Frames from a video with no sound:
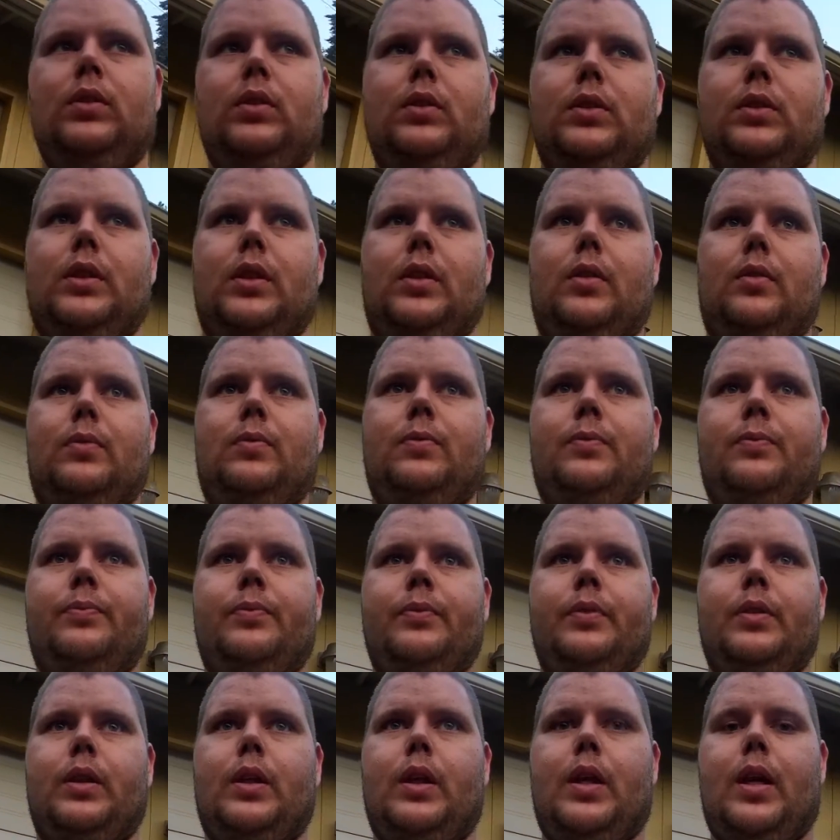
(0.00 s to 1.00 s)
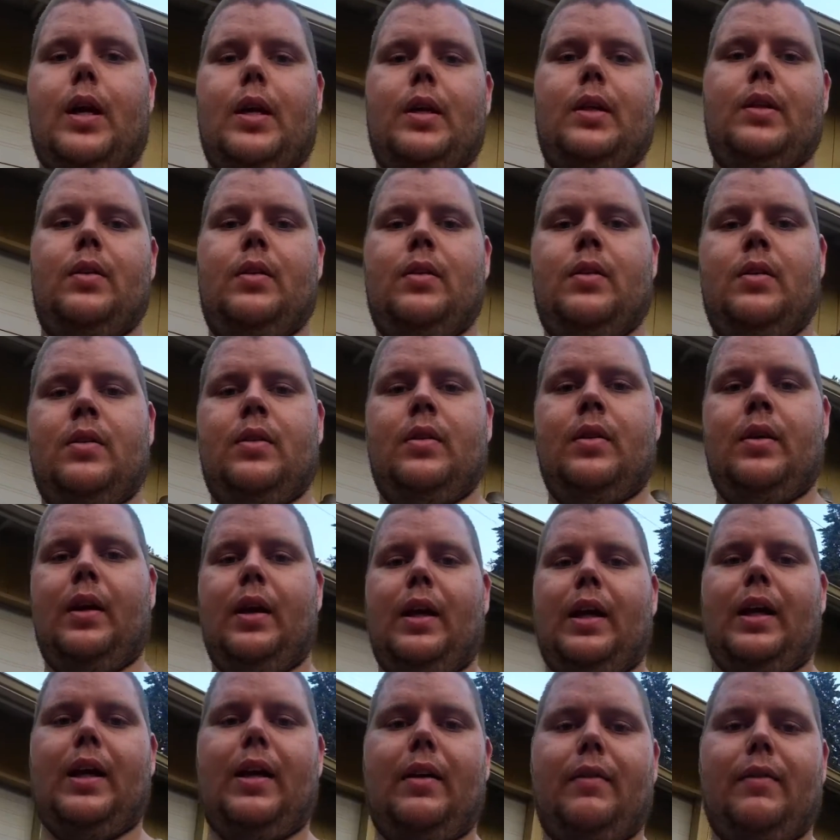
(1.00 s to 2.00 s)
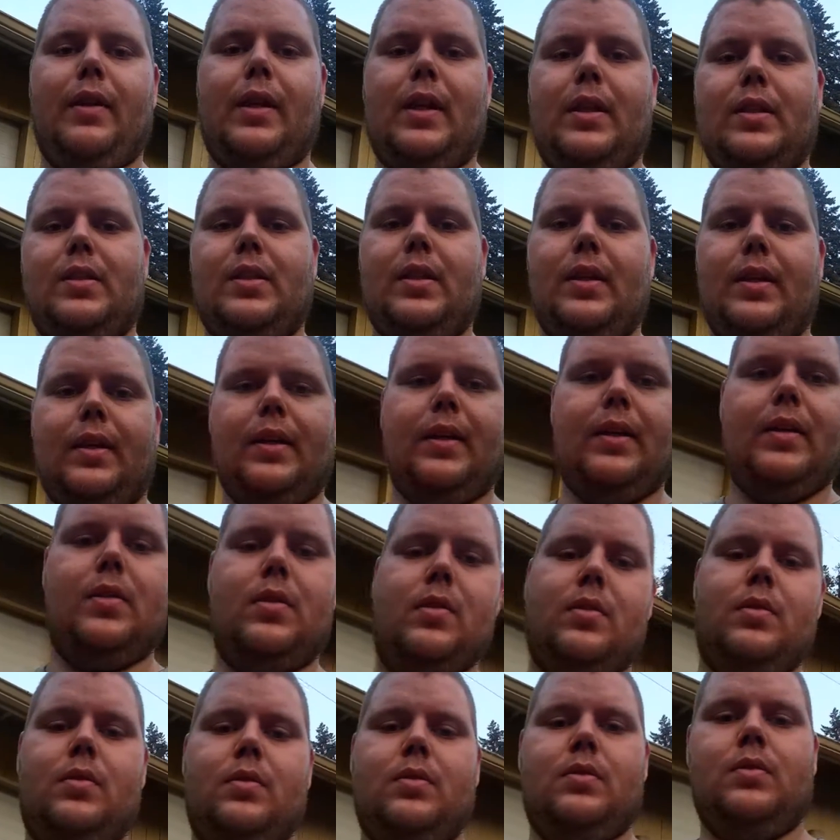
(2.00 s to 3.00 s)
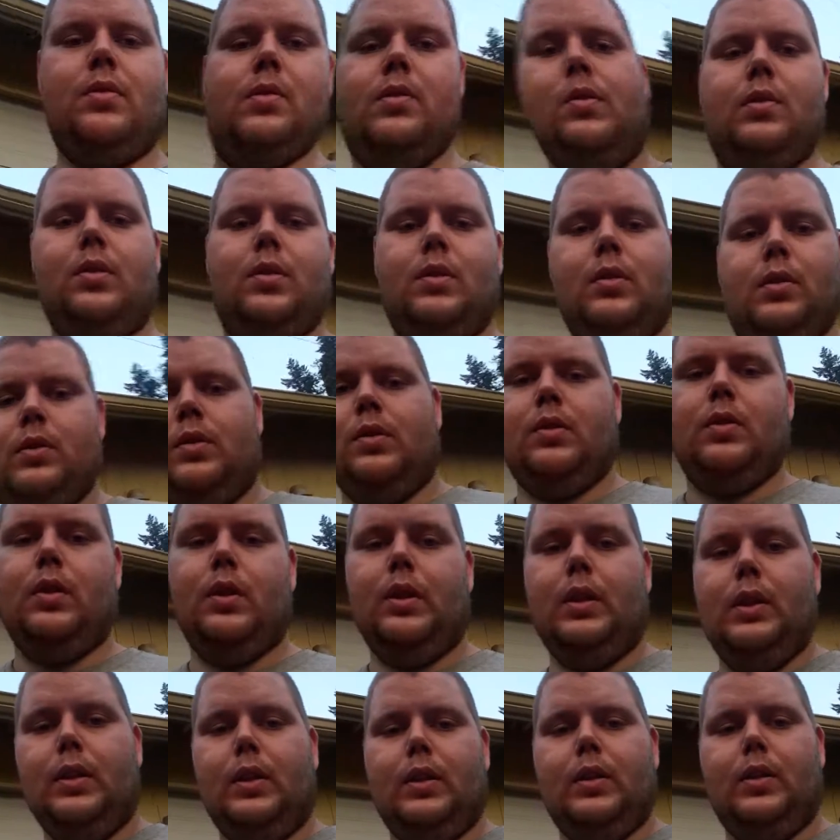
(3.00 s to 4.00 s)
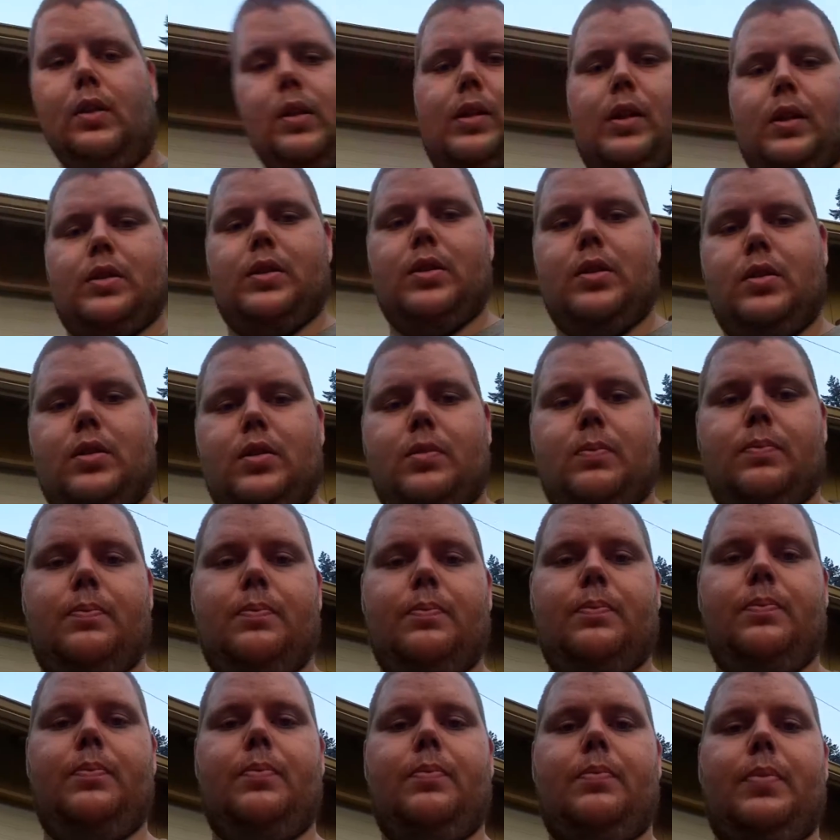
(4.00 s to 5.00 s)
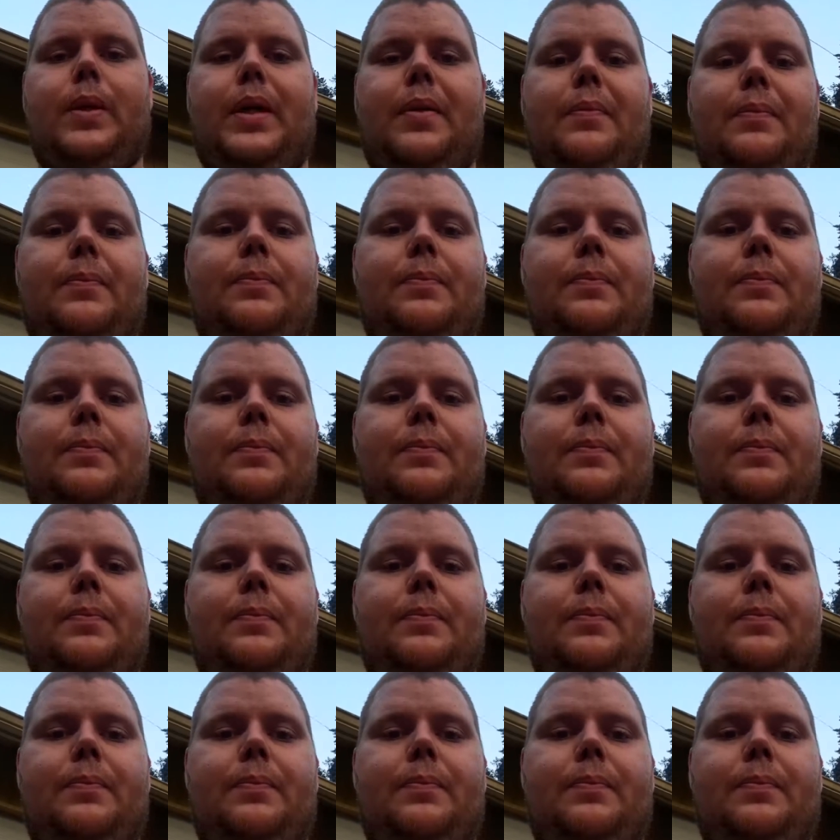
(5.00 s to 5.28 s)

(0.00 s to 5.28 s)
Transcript: So, alrighty. Have a nice day, guys. Talk to you soon. Bye.